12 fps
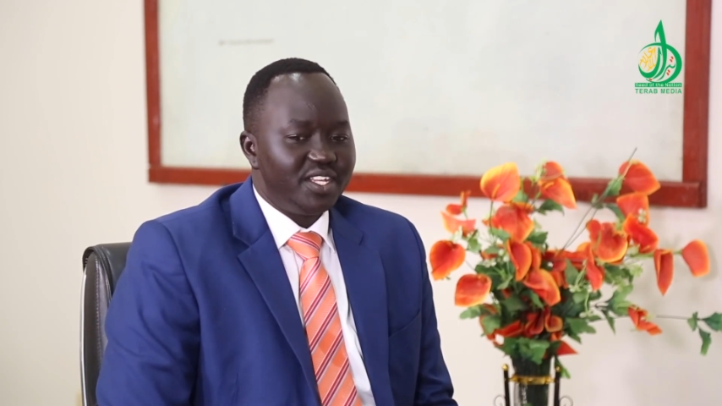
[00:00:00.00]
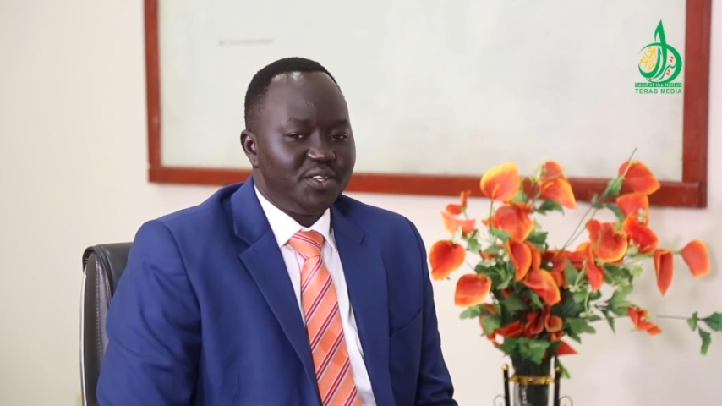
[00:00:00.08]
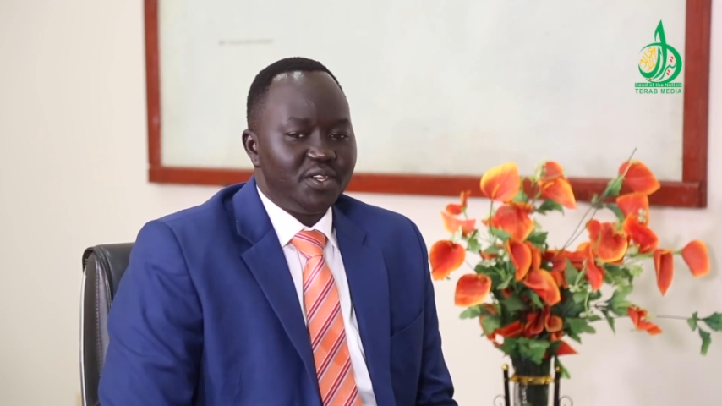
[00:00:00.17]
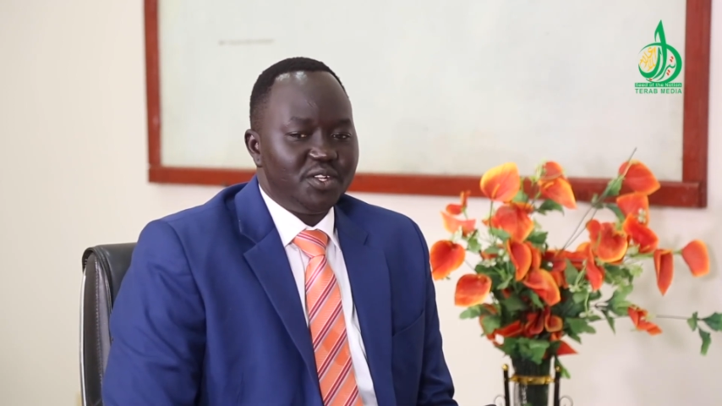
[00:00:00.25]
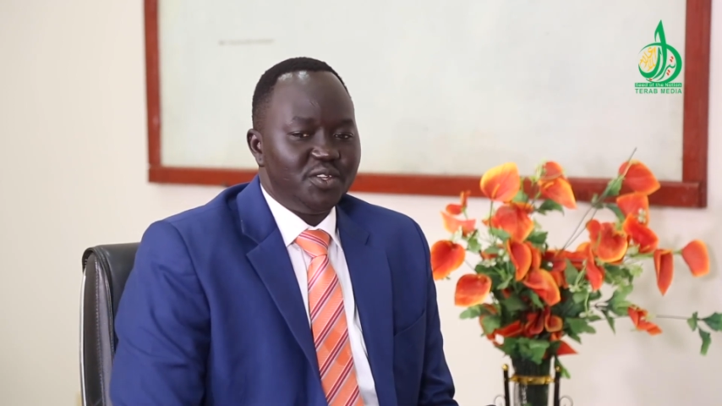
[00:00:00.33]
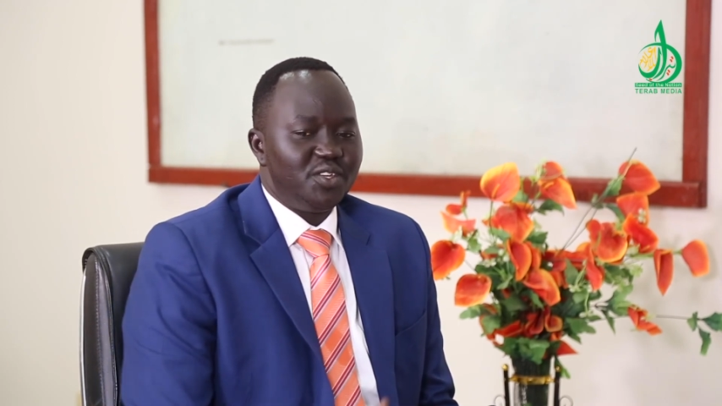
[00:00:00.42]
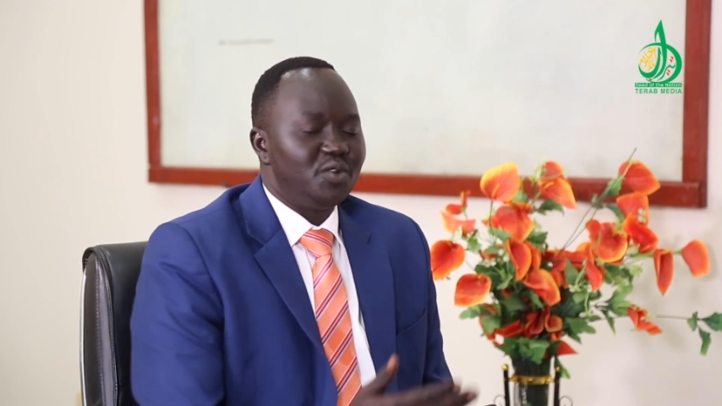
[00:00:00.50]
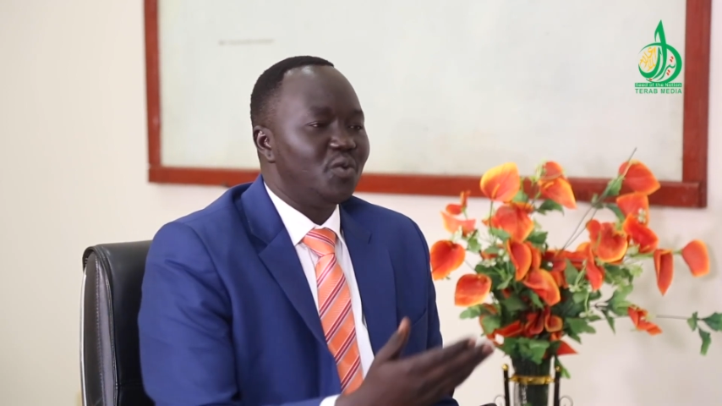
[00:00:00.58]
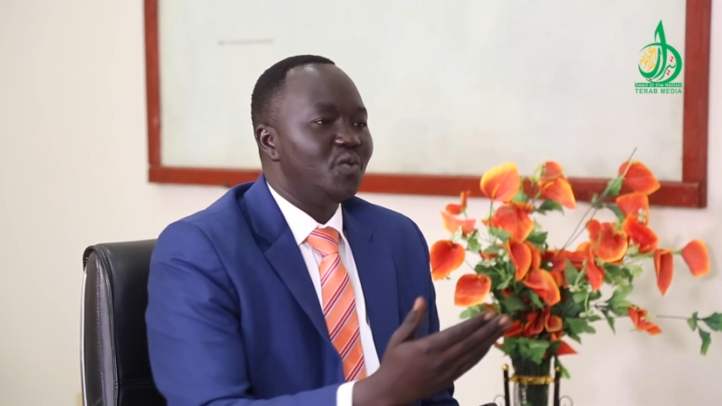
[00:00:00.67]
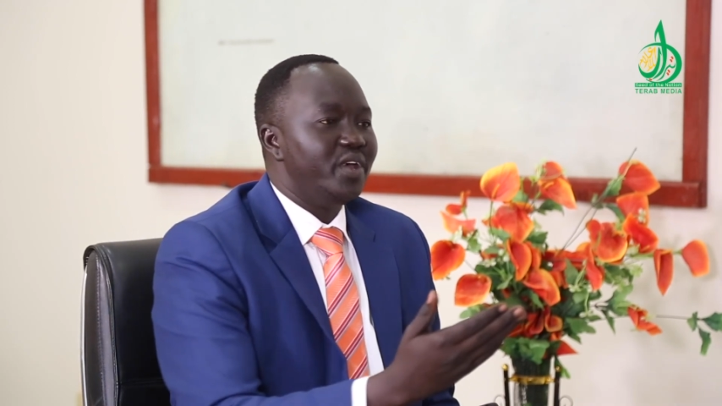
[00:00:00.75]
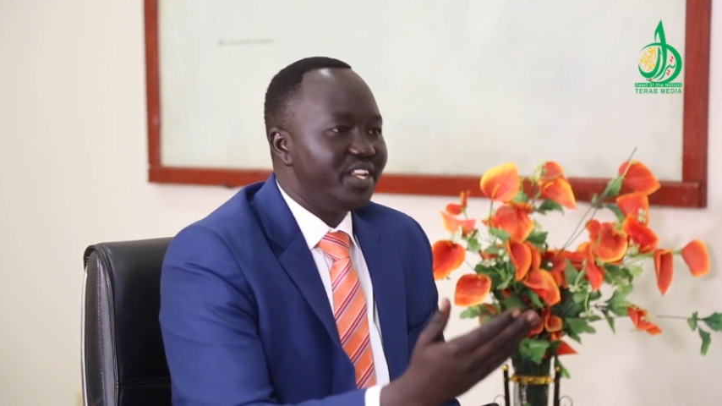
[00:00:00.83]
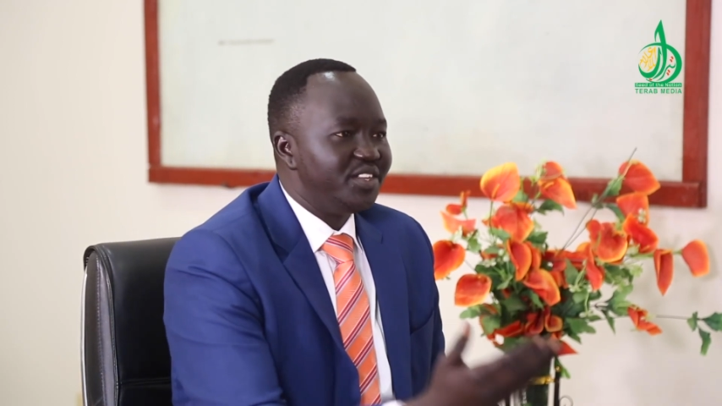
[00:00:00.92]
that you are
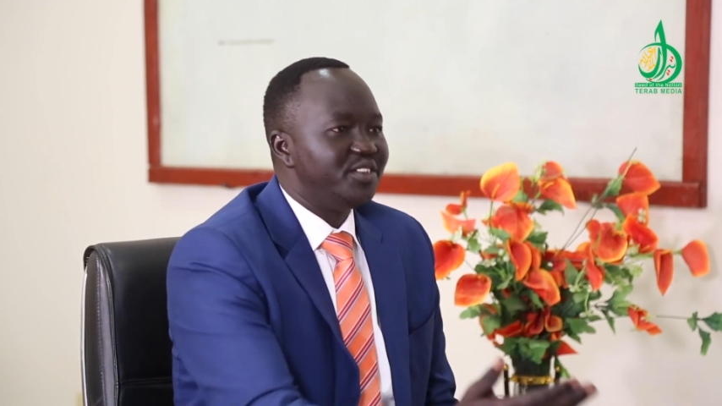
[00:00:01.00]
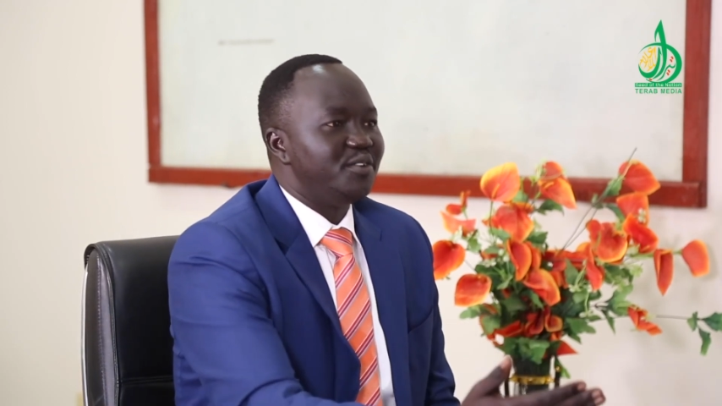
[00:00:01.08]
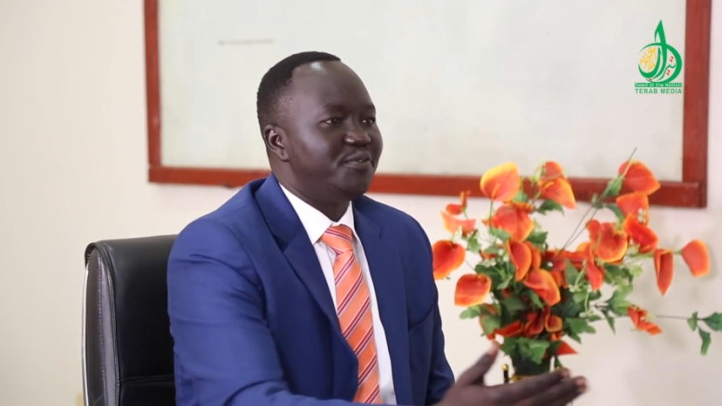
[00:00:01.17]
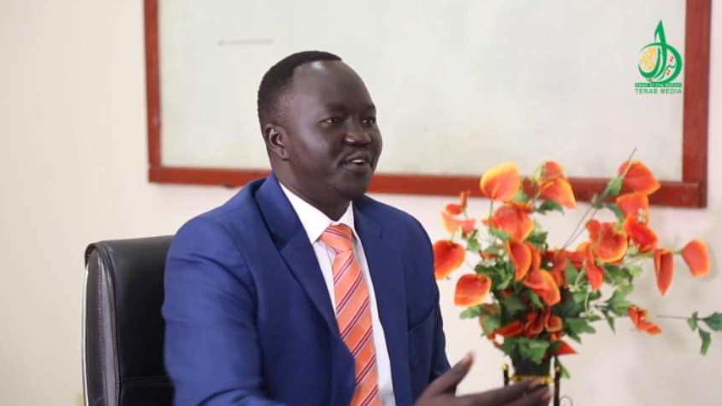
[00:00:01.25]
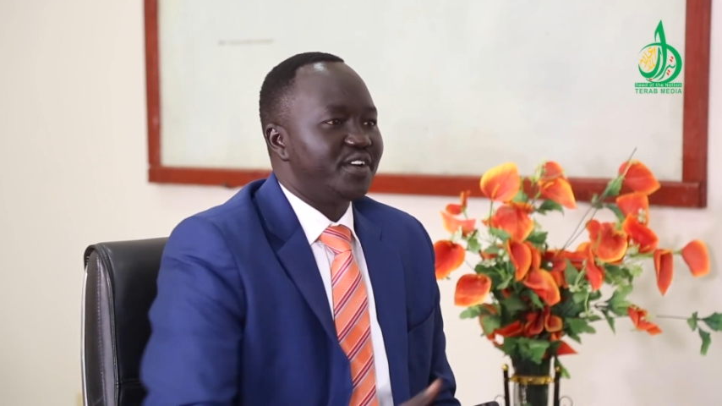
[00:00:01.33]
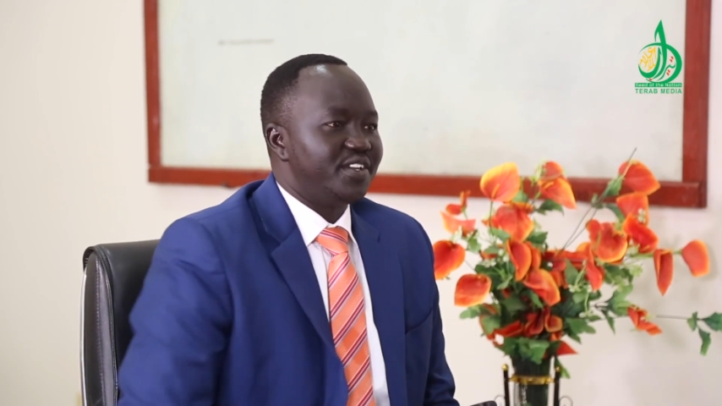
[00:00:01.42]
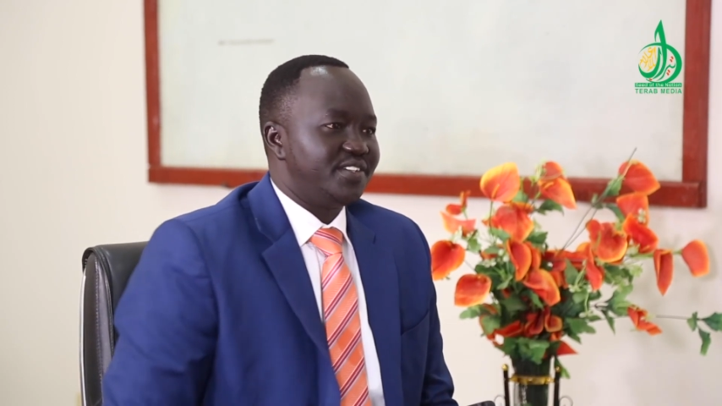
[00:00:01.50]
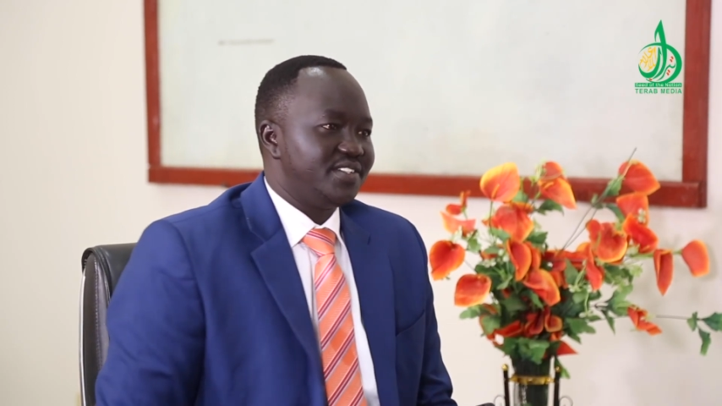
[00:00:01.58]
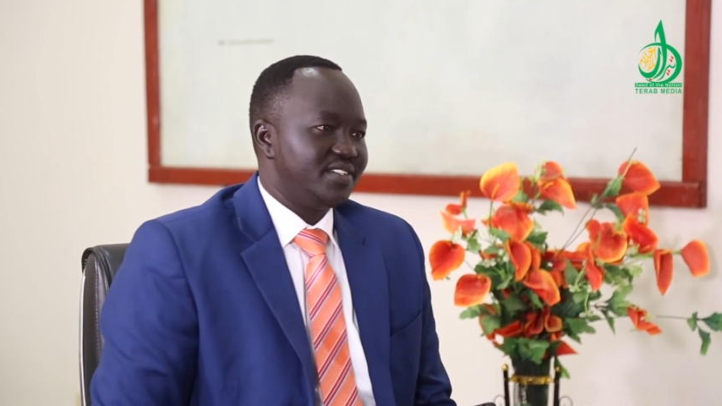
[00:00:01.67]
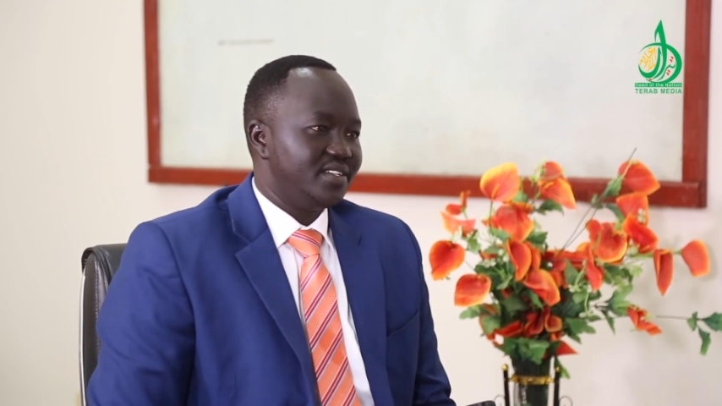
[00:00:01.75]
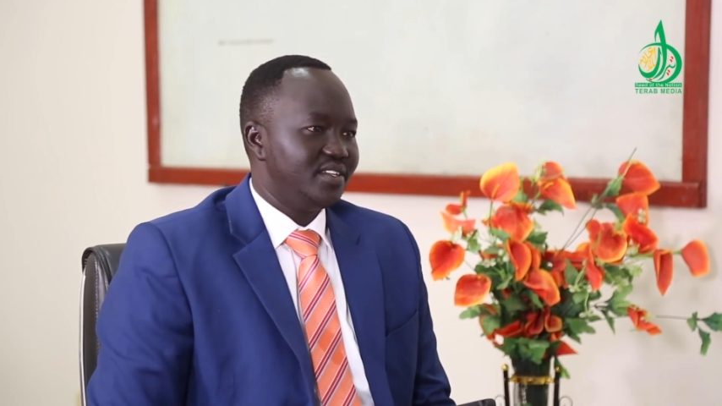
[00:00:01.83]
doing? Where is the focus?